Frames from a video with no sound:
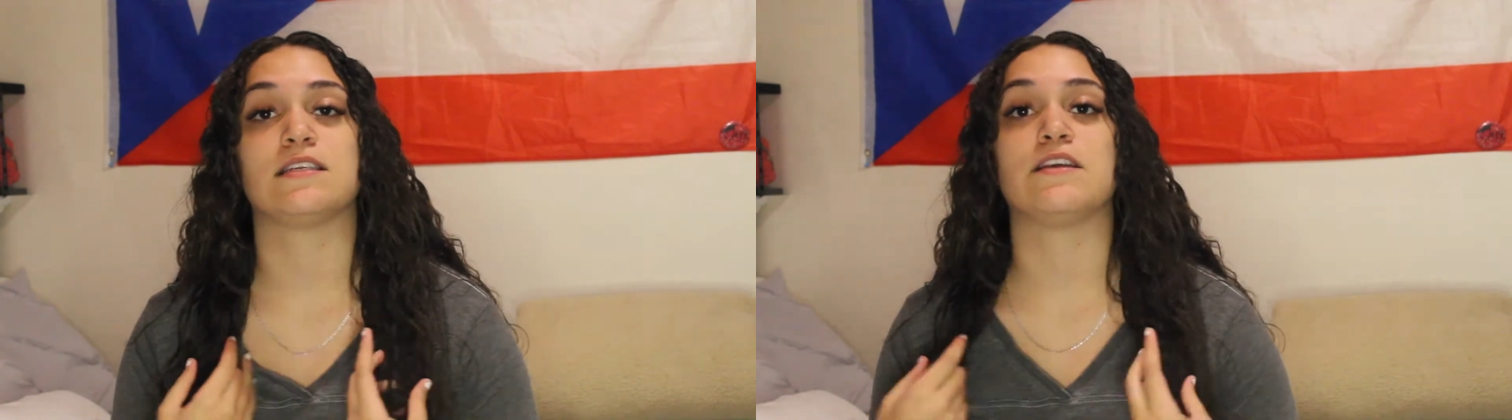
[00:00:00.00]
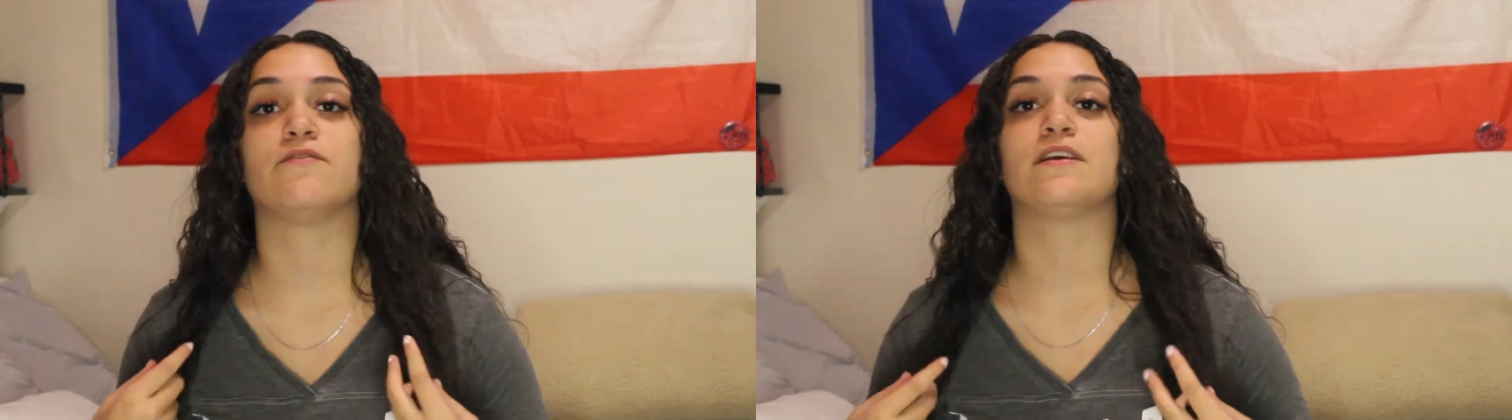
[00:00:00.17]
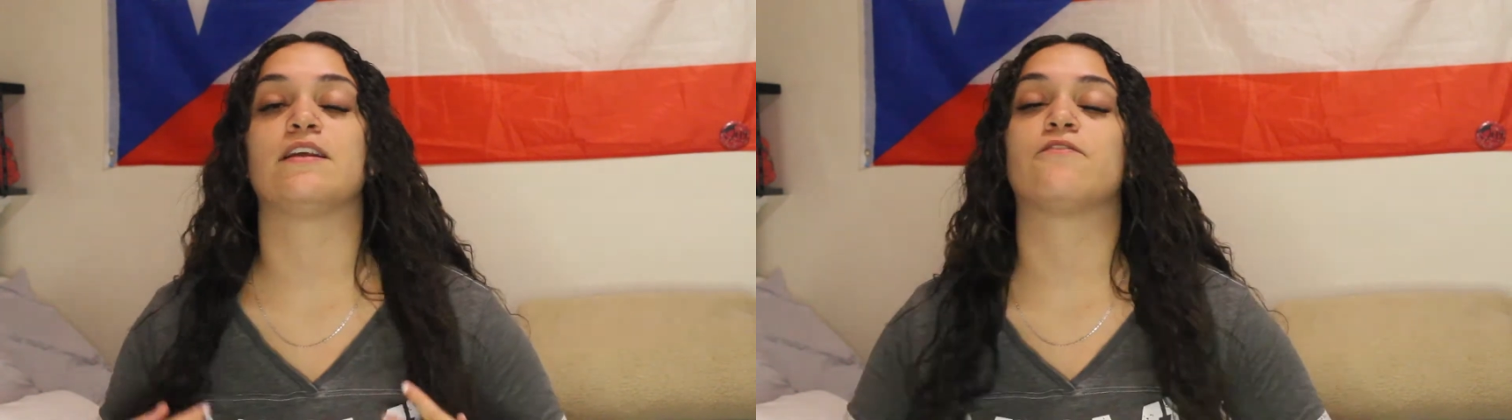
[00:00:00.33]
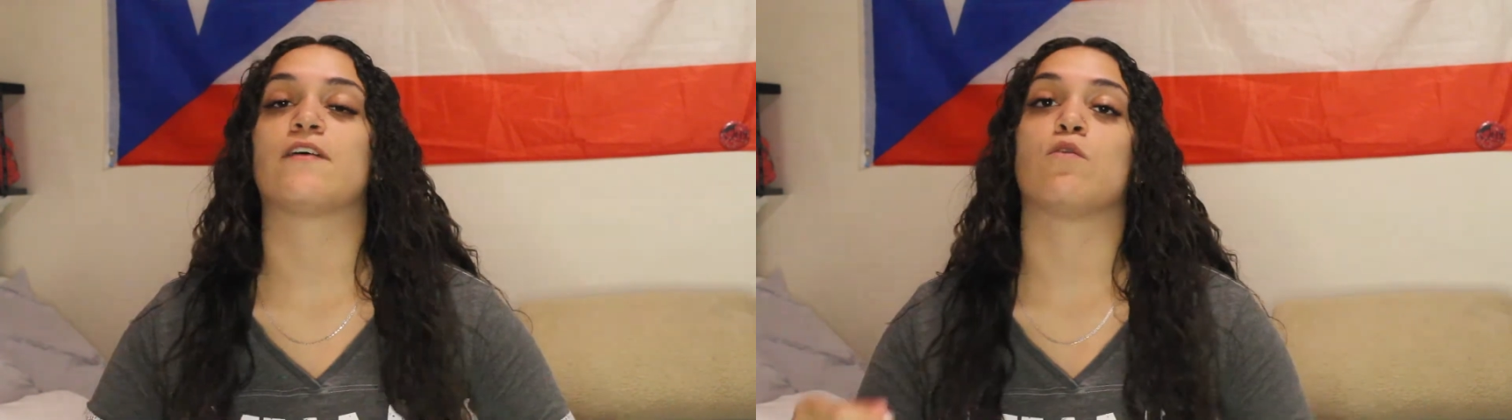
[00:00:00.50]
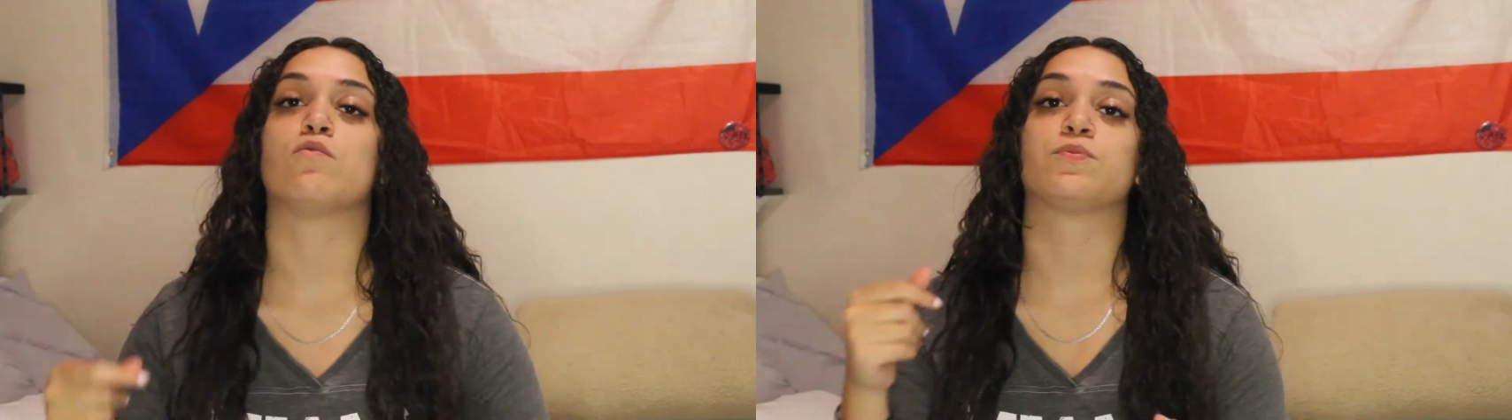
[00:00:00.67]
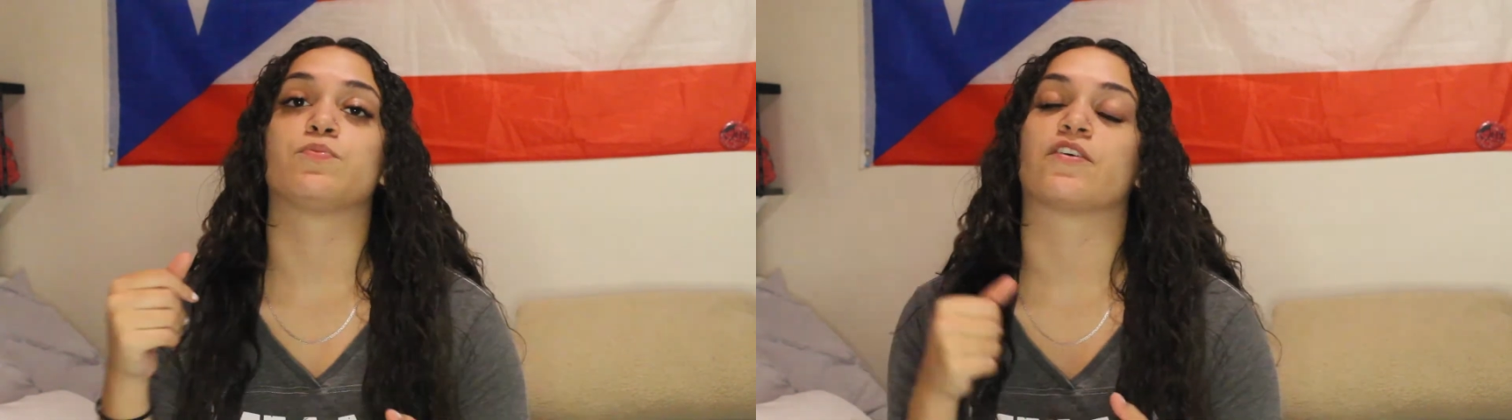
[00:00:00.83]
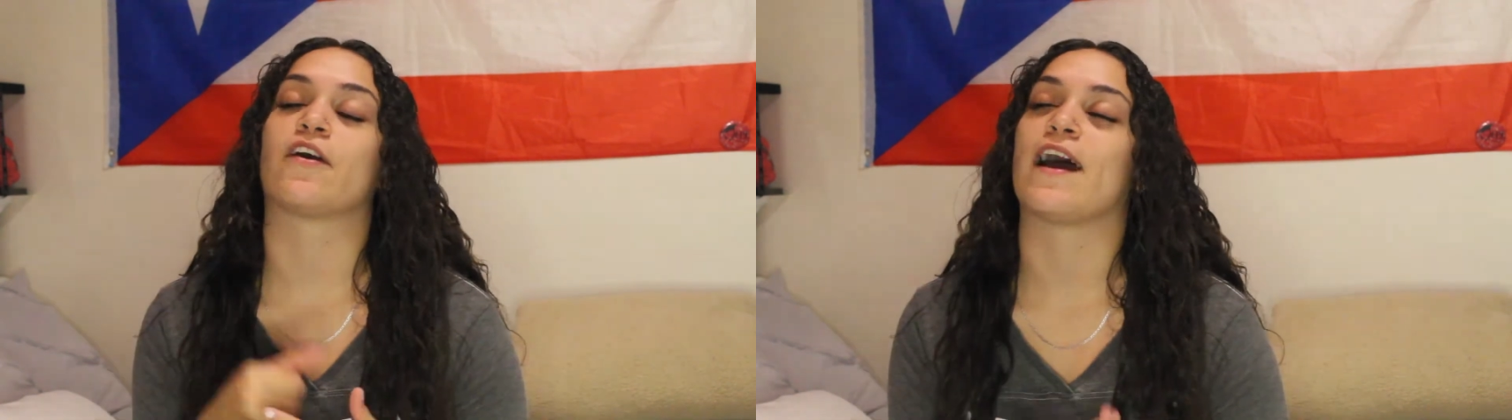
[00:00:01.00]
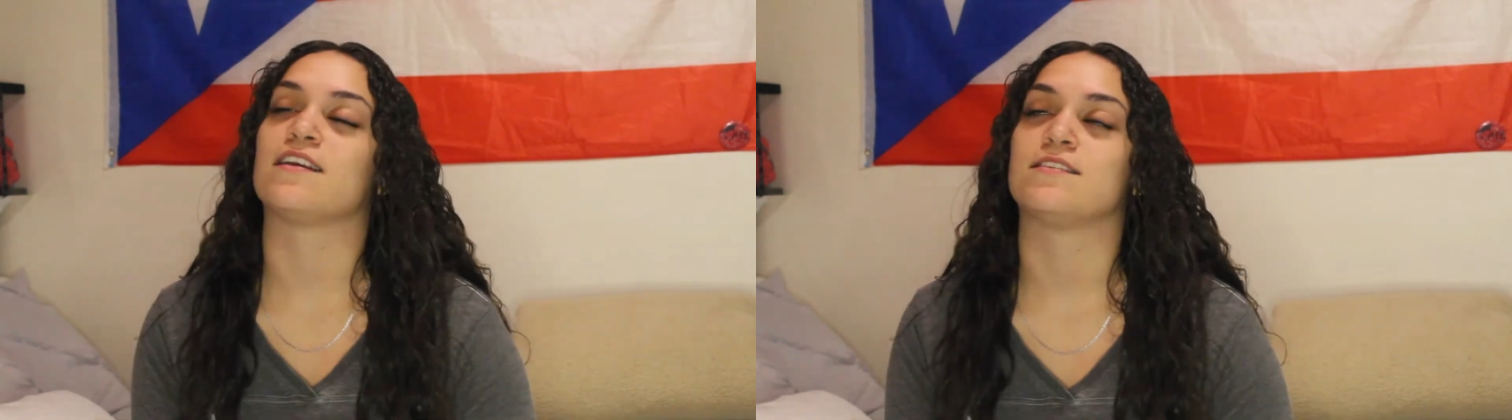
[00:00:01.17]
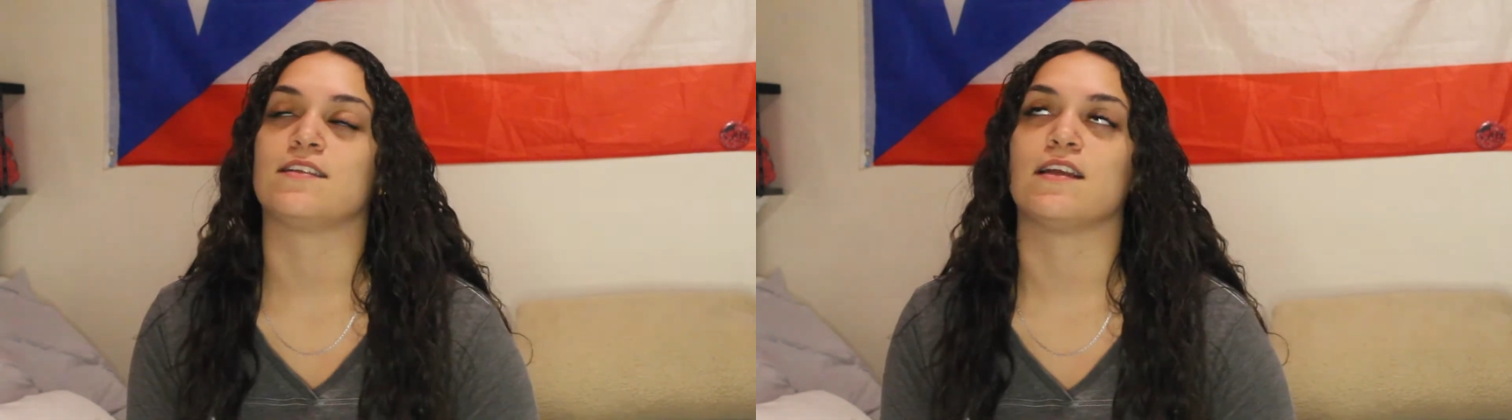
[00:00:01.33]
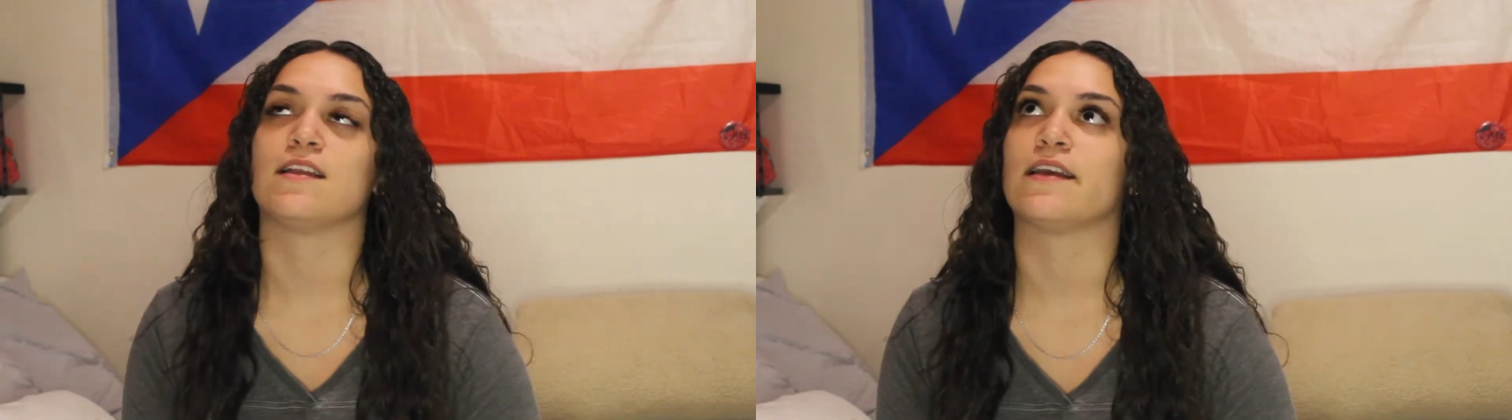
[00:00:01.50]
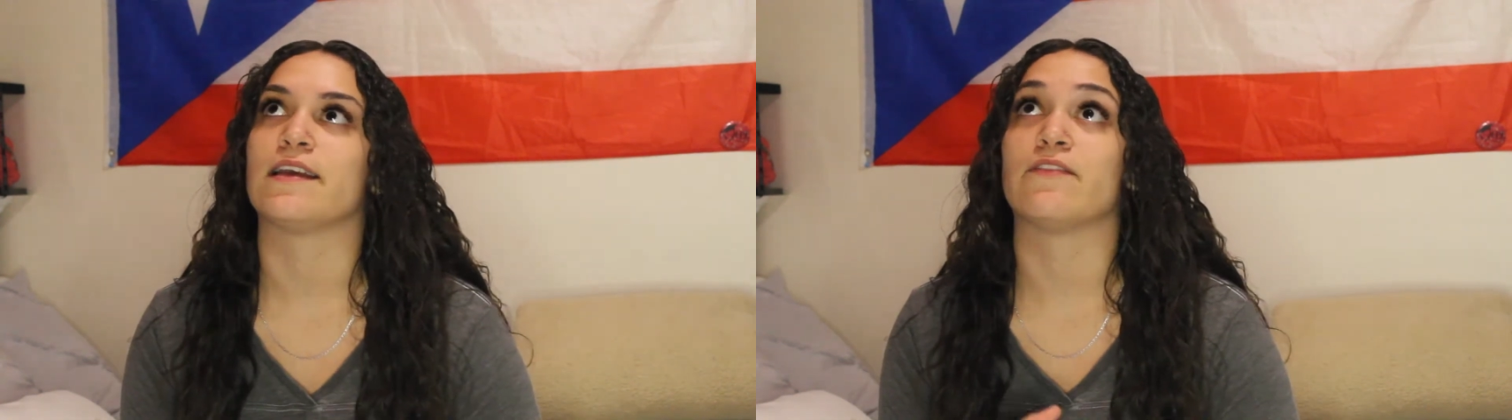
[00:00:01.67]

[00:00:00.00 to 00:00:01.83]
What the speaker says: even if I was procrastinating,